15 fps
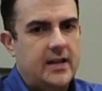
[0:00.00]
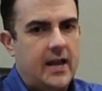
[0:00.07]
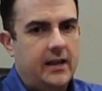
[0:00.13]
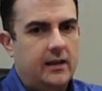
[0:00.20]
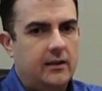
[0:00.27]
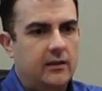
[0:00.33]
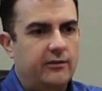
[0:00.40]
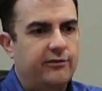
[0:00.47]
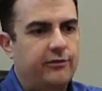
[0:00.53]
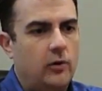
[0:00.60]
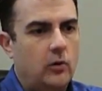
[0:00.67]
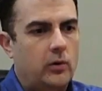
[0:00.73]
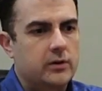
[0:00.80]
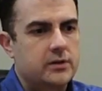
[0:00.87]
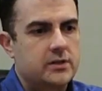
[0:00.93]
taking the
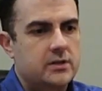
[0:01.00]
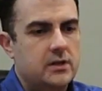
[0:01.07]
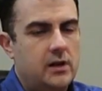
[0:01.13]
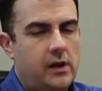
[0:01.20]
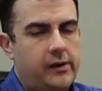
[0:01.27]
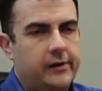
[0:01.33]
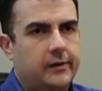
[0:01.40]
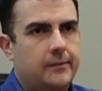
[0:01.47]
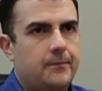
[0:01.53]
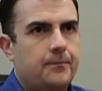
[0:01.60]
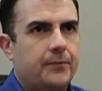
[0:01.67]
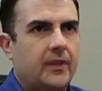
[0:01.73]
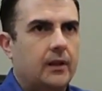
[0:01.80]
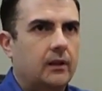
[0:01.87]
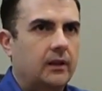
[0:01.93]
focus
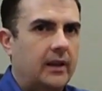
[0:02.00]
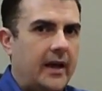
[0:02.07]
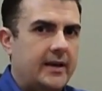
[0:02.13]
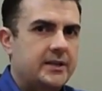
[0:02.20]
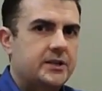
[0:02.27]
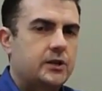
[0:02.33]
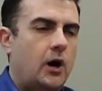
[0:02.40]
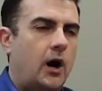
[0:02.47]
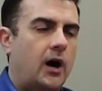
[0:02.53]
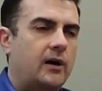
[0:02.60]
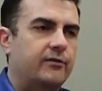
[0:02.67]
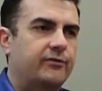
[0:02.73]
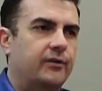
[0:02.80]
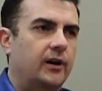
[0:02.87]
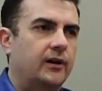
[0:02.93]
less
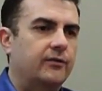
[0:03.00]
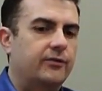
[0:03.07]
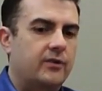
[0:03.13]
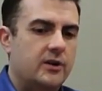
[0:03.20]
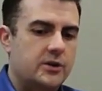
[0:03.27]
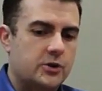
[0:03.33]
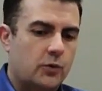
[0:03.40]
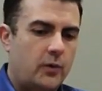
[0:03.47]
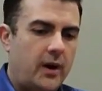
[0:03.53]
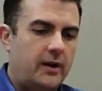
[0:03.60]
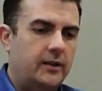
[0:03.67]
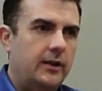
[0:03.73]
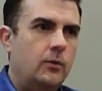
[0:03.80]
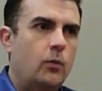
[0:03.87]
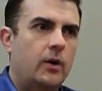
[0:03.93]
off of
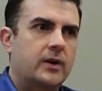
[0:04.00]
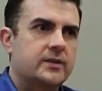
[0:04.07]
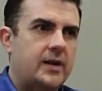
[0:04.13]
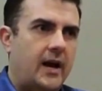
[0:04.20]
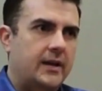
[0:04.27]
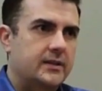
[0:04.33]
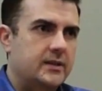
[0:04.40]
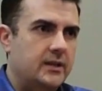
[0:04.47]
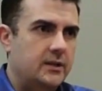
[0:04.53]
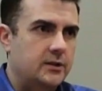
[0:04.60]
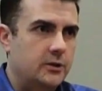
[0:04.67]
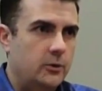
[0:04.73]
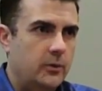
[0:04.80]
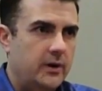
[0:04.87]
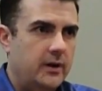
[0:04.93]
directly what is IT
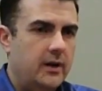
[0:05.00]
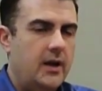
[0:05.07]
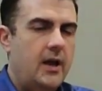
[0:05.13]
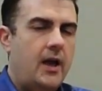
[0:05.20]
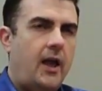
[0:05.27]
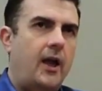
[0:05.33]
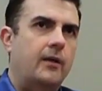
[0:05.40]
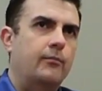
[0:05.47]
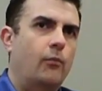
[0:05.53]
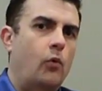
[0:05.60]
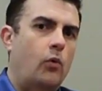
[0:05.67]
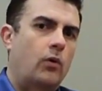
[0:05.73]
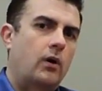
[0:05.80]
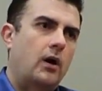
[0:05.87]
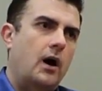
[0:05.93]
doing and
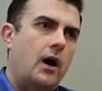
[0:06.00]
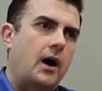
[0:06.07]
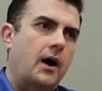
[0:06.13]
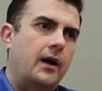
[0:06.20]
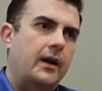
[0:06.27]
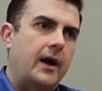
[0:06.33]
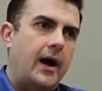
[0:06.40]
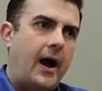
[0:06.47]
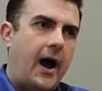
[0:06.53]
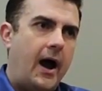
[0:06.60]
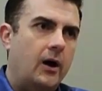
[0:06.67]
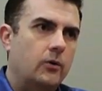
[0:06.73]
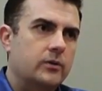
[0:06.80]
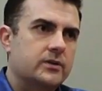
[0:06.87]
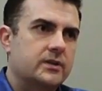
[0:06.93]
more on
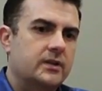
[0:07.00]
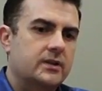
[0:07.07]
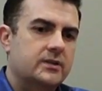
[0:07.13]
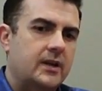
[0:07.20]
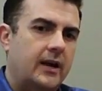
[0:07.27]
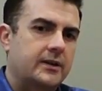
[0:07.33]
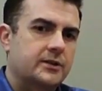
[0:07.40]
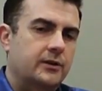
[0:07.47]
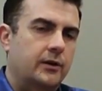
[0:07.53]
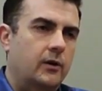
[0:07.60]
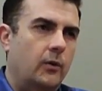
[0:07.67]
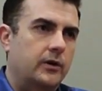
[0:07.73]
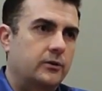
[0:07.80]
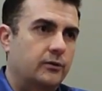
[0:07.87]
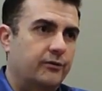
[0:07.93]
how is this actually
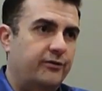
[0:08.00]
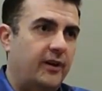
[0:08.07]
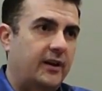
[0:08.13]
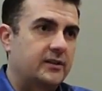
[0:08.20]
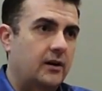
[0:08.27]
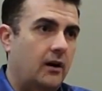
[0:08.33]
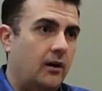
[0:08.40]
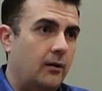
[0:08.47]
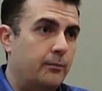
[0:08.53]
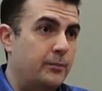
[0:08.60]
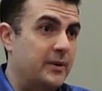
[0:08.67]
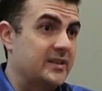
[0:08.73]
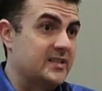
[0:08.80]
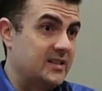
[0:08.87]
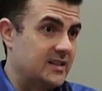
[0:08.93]
going to affect our
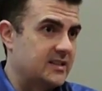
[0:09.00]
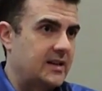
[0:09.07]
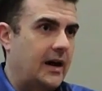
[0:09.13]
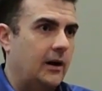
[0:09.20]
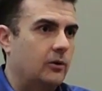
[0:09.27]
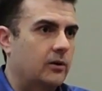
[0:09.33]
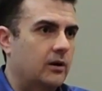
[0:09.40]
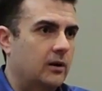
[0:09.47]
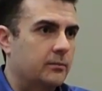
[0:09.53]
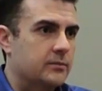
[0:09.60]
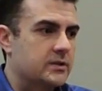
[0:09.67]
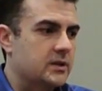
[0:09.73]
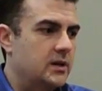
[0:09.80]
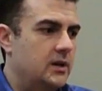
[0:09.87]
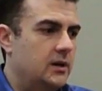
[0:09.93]
business
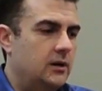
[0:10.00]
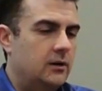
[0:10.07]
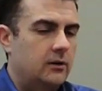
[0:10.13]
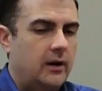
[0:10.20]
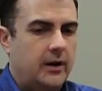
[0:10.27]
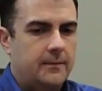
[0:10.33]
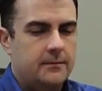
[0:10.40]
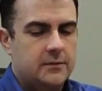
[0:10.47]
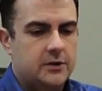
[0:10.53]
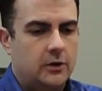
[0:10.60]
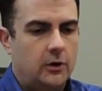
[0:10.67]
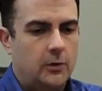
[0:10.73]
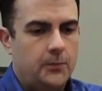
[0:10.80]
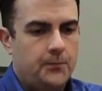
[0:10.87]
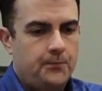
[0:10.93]
outcomes, right?
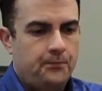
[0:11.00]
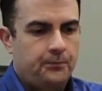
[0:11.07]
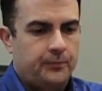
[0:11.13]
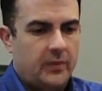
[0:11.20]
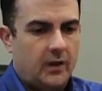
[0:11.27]
So